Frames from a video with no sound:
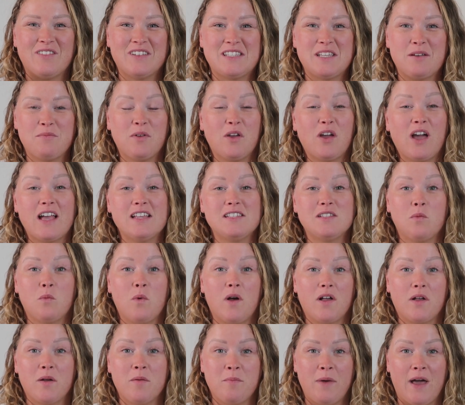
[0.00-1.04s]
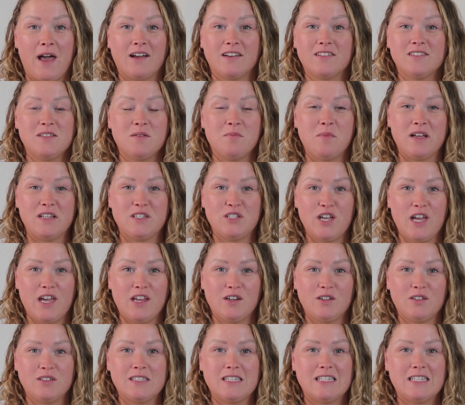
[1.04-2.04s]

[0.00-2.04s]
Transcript: What's up you guys, and welcome back to my channel.